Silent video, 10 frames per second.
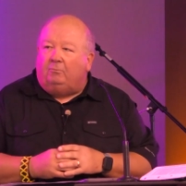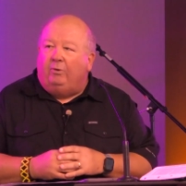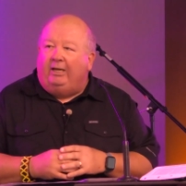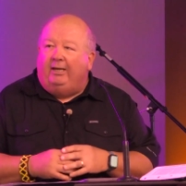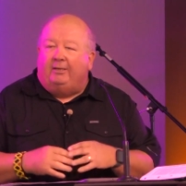
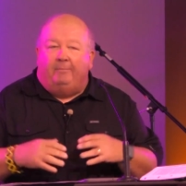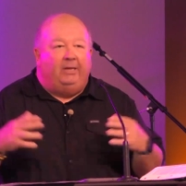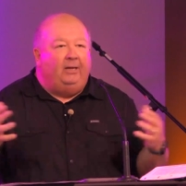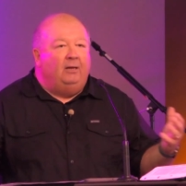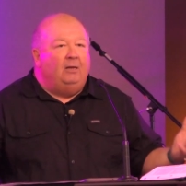we need to
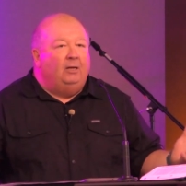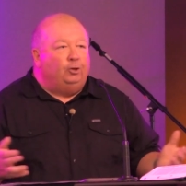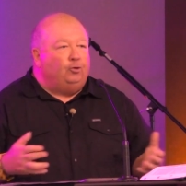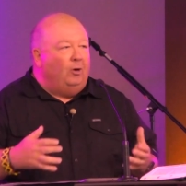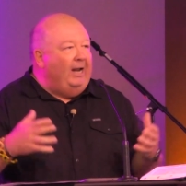be
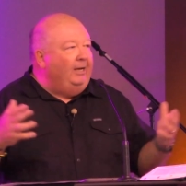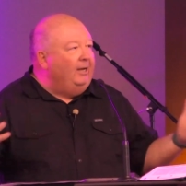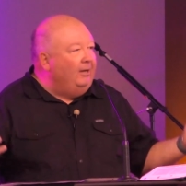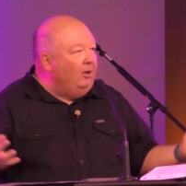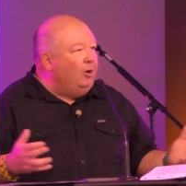trained
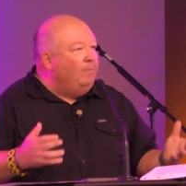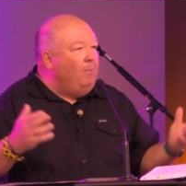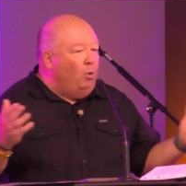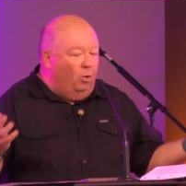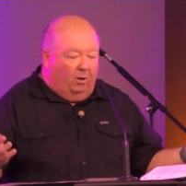and learn
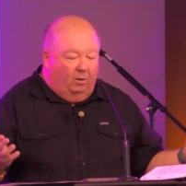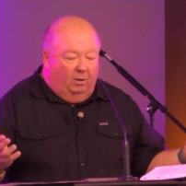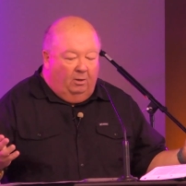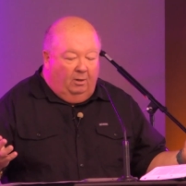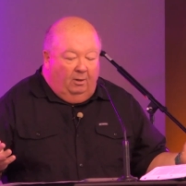more.
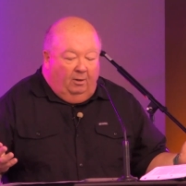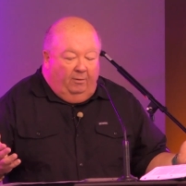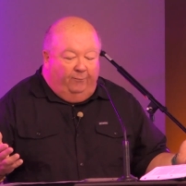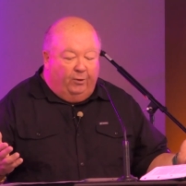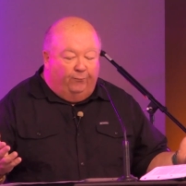
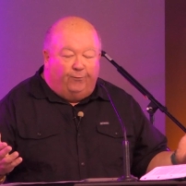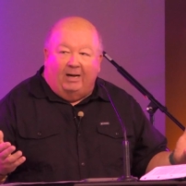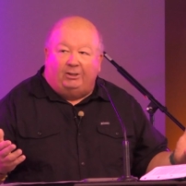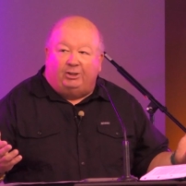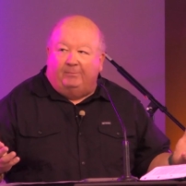Few
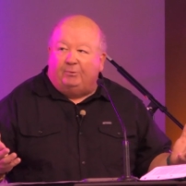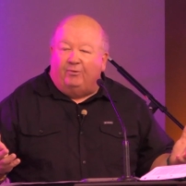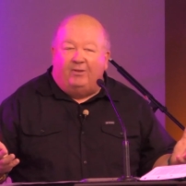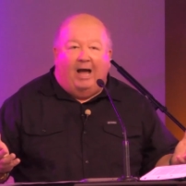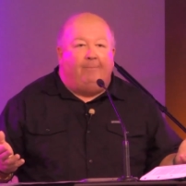friendships
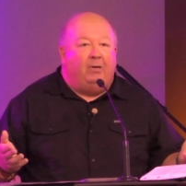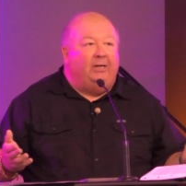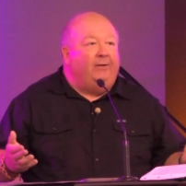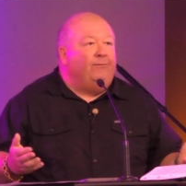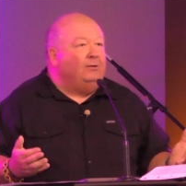with non
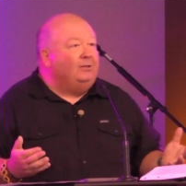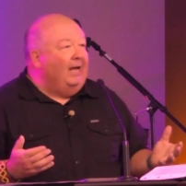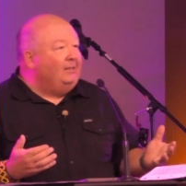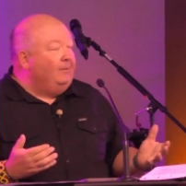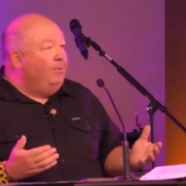believers.
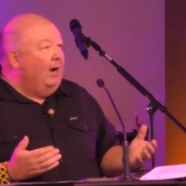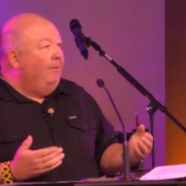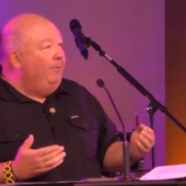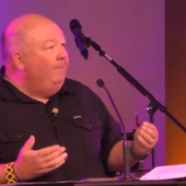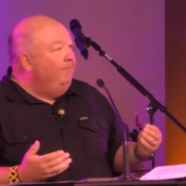That's a
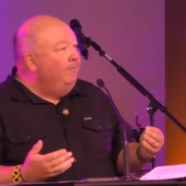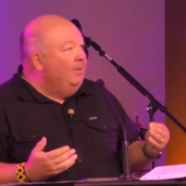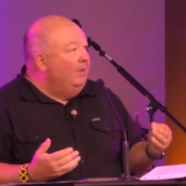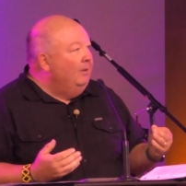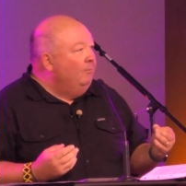problem.
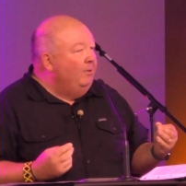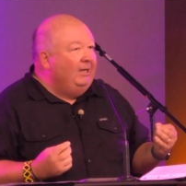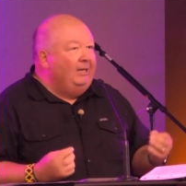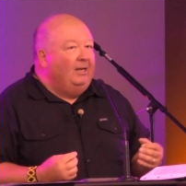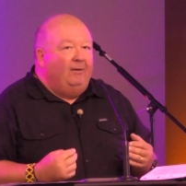We
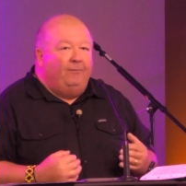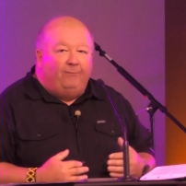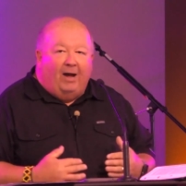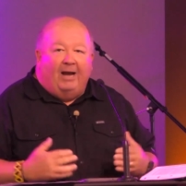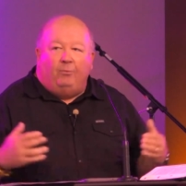need to
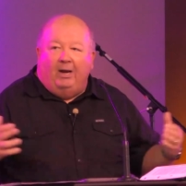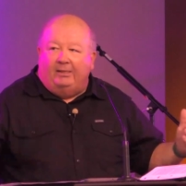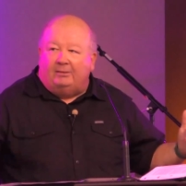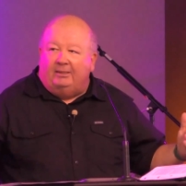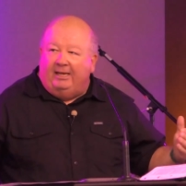find
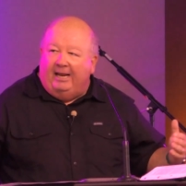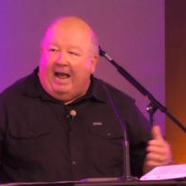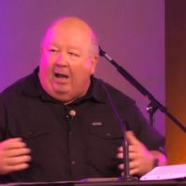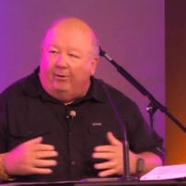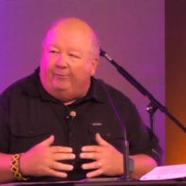ways to get
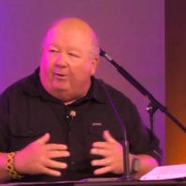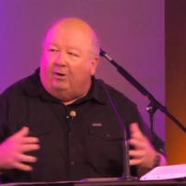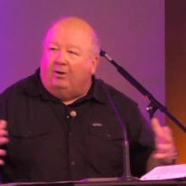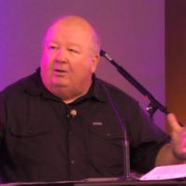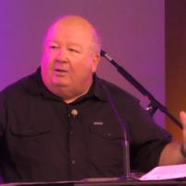out of
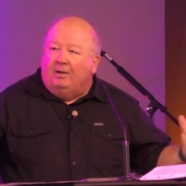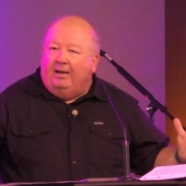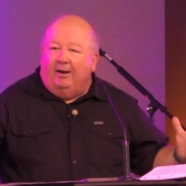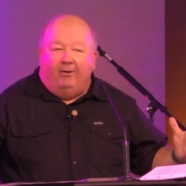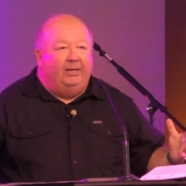our
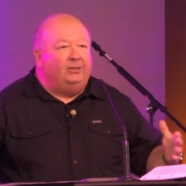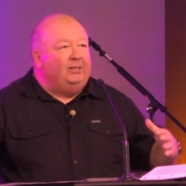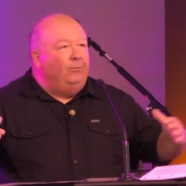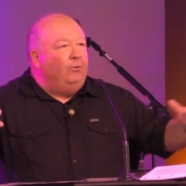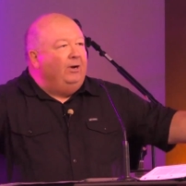areas
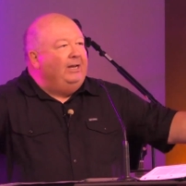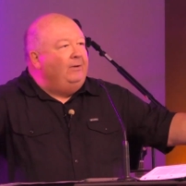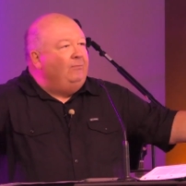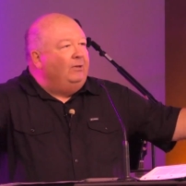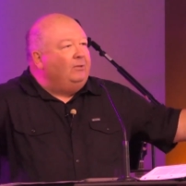that we're
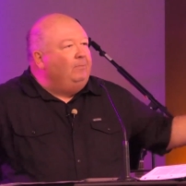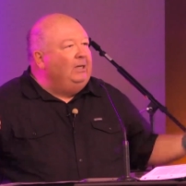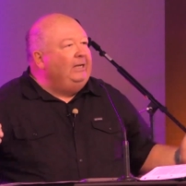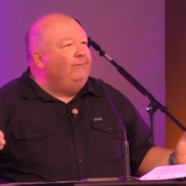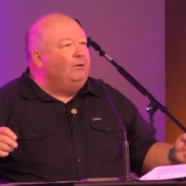in with
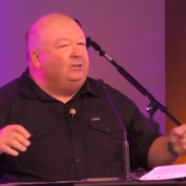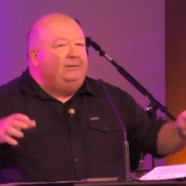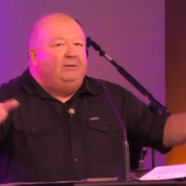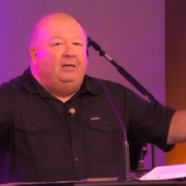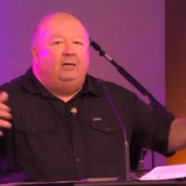believers and